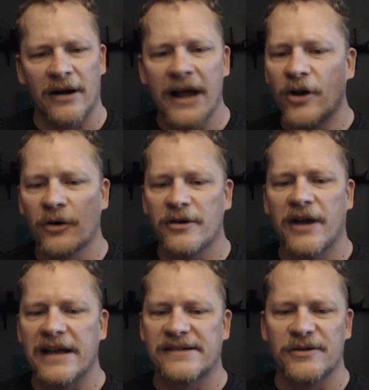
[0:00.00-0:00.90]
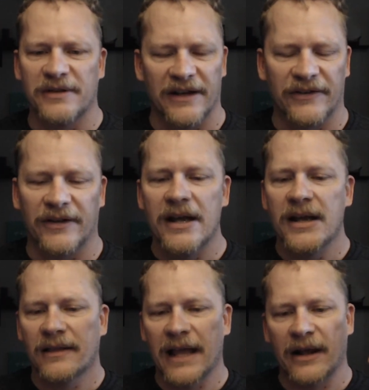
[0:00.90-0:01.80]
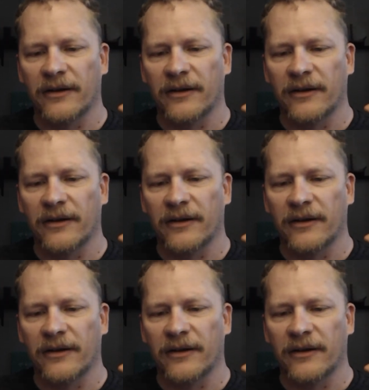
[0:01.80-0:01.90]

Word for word: I know you guys do this, like